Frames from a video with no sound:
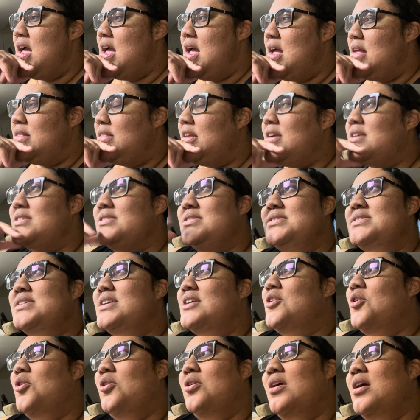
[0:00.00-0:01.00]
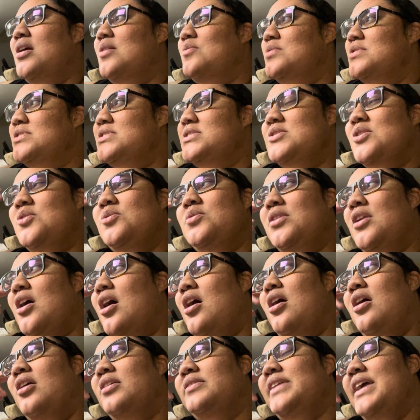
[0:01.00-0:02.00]
Korra was so
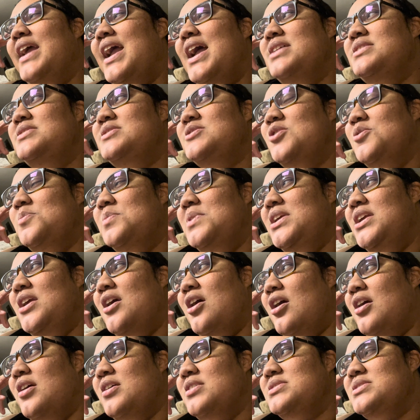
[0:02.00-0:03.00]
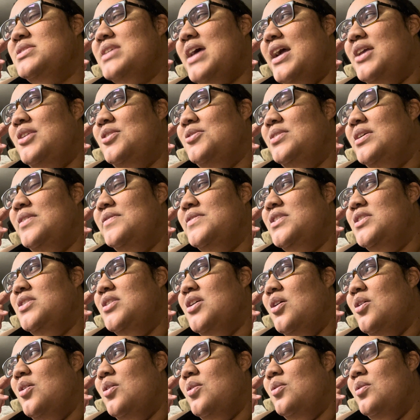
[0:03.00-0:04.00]
long. They had so many arcs. I don't even
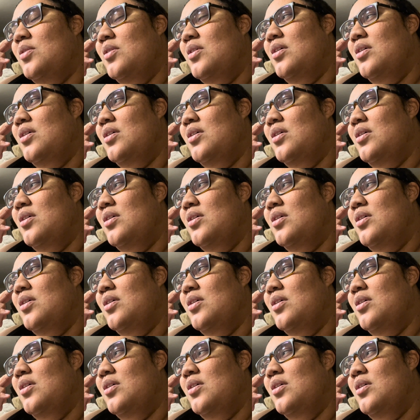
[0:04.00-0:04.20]
know,